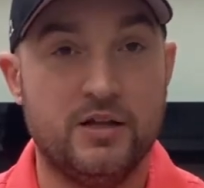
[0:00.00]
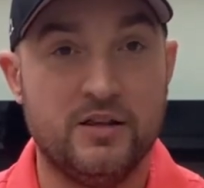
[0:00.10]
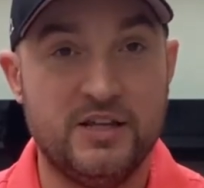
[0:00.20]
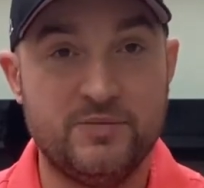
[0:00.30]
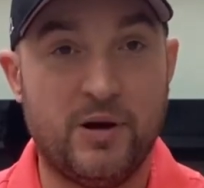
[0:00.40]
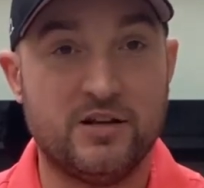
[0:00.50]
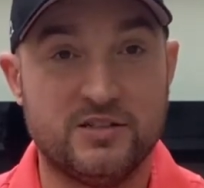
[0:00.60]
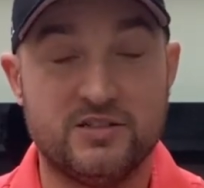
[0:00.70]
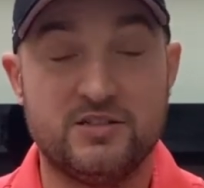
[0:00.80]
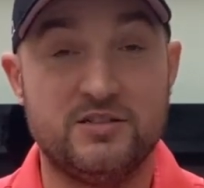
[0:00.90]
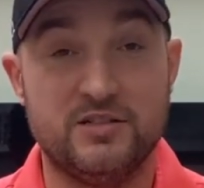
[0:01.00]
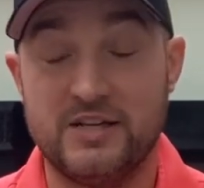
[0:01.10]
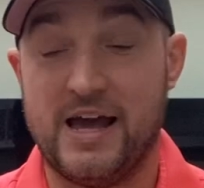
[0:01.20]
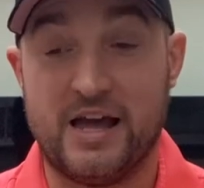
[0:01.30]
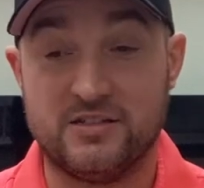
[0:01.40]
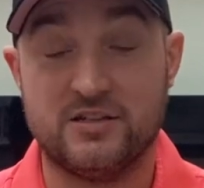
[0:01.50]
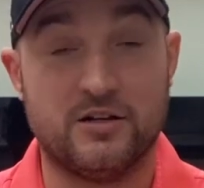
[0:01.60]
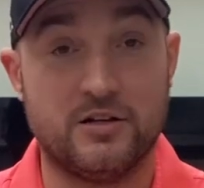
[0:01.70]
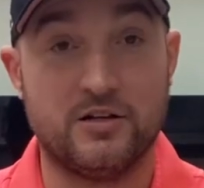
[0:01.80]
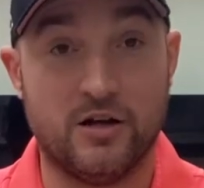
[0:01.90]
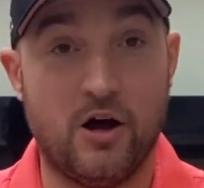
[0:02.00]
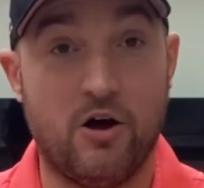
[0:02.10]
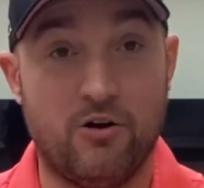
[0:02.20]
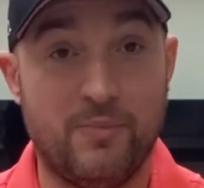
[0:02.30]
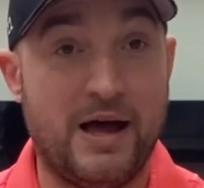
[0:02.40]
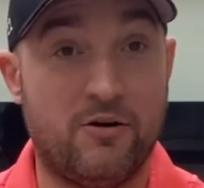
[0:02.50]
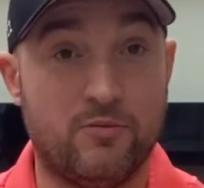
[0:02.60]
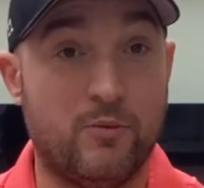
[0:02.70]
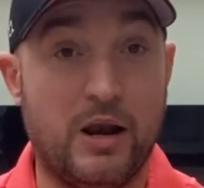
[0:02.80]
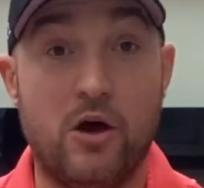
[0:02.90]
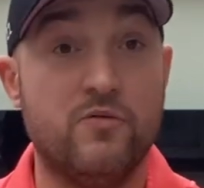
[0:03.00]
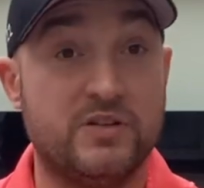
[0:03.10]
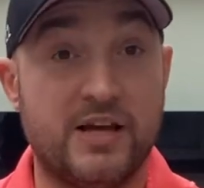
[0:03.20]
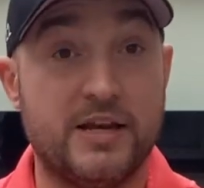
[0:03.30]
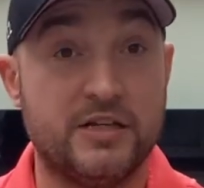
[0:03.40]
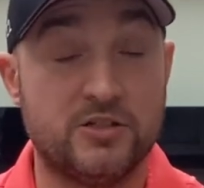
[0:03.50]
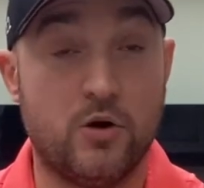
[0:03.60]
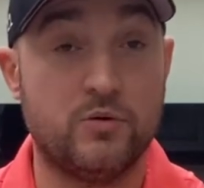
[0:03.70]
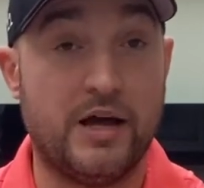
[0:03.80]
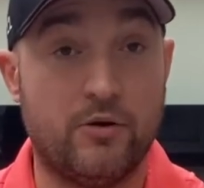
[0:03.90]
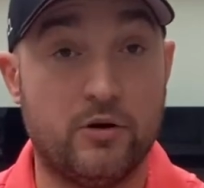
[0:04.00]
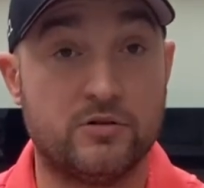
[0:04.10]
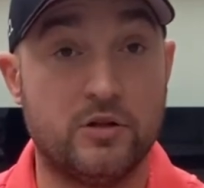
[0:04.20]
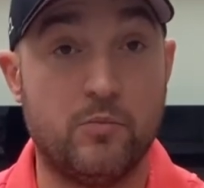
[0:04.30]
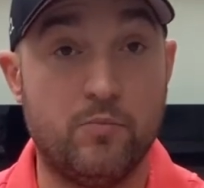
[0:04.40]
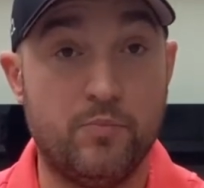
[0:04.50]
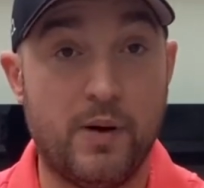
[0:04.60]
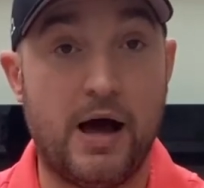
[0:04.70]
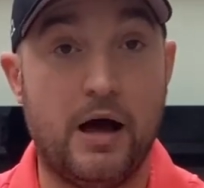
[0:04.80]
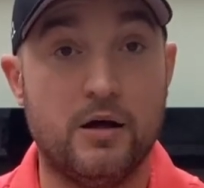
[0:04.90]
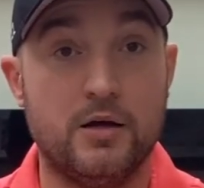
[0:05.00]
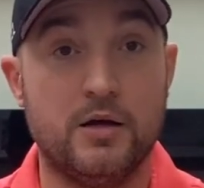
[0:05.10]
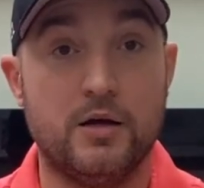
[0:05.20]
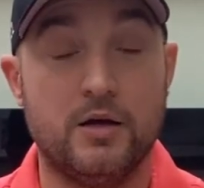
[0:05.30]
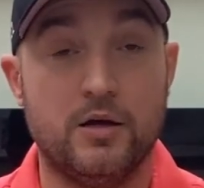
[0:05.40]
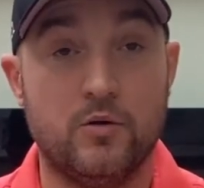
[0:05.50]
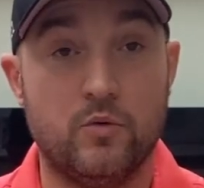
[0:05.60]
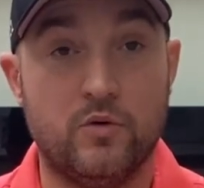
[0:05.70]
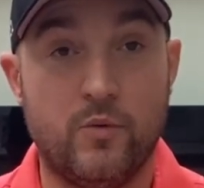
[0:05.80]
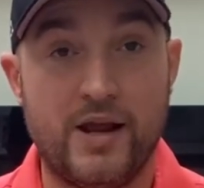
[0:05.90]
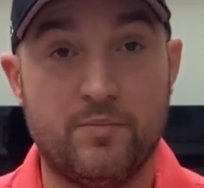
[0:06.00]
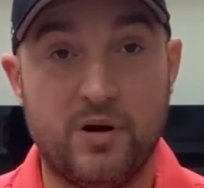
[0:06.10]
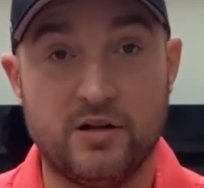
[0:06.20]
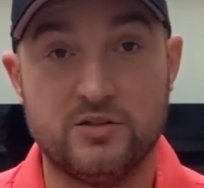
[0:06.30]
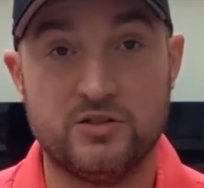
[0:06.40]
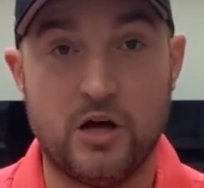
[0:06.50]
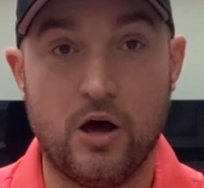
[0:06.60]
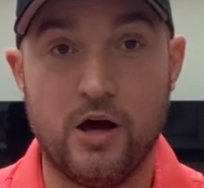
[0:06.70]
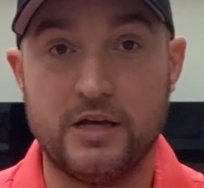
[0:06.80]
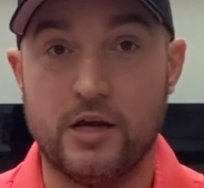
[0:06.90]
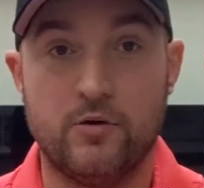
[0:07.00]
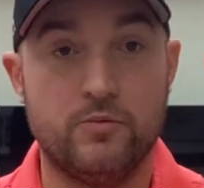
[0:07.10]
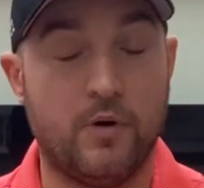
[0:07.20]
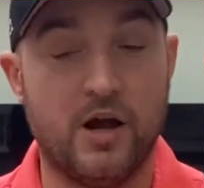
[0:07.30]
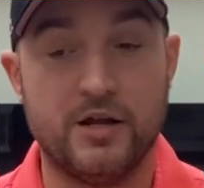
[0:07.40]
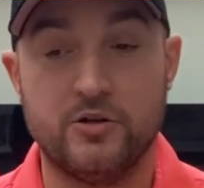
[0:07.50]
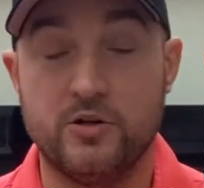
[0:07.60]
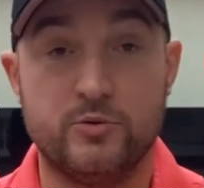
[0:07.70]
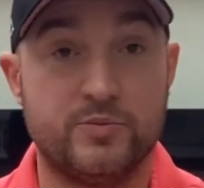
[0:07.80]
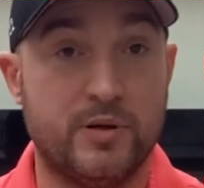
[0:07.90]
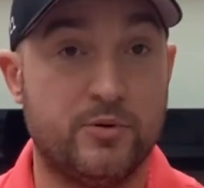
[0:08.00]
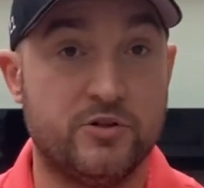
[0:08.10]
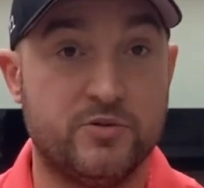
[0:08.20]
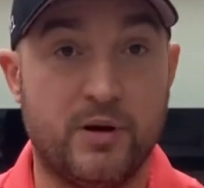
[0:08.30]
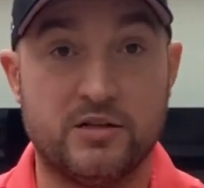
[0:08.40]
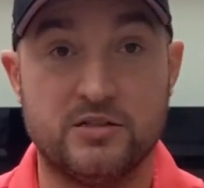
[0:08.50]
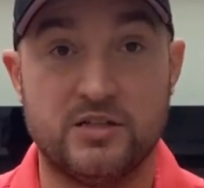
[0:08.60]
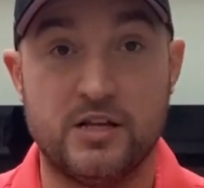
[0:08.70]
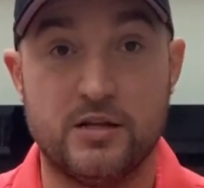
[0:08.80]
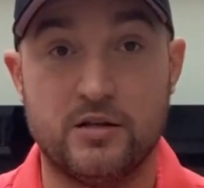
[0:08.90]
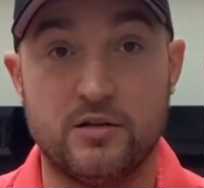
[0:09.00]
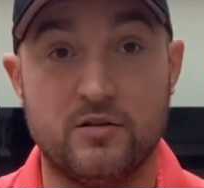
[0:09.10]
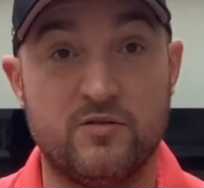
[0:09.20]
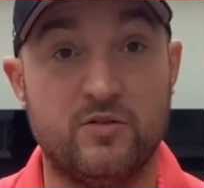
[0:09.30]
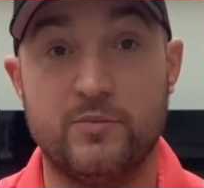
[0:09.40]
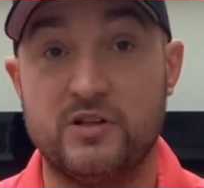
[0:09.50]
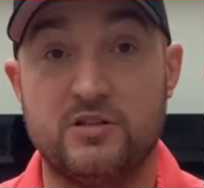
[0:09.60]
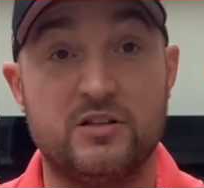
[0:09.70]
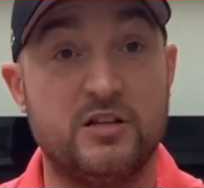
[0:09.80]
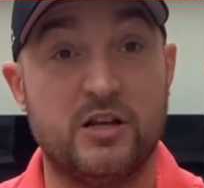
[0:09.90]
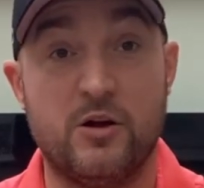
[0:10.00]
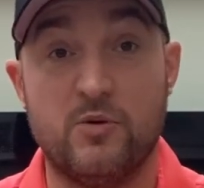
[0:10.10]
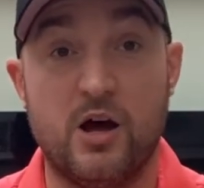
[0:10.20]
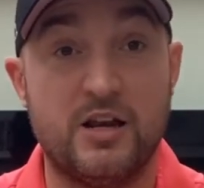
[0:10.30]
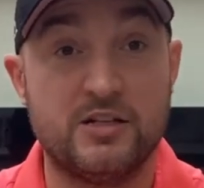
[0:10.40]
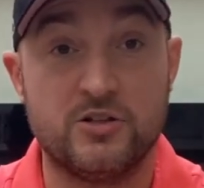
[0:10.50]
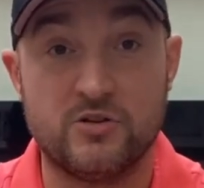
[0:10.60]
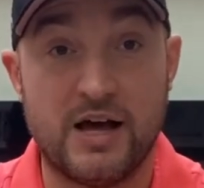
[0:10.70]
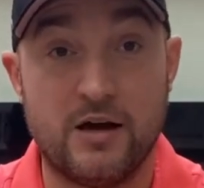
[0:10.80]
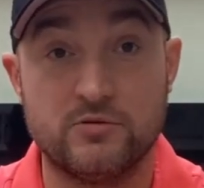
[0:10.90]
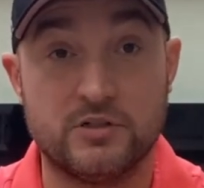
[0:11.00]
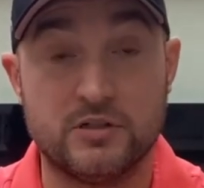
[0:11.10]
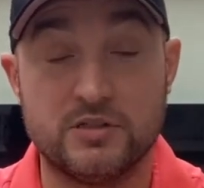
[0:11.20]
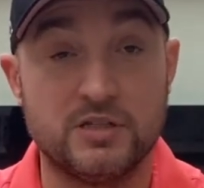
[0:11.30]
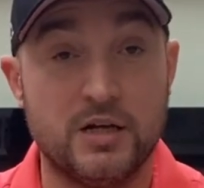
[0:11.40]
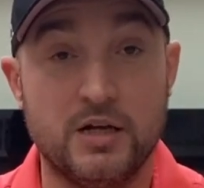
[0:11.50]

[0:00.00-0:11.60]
these putters, yes, are about, well, over 10 years old now, a lot of them. But the way the putters are, I know numerous people who use putters from the, early 2000s.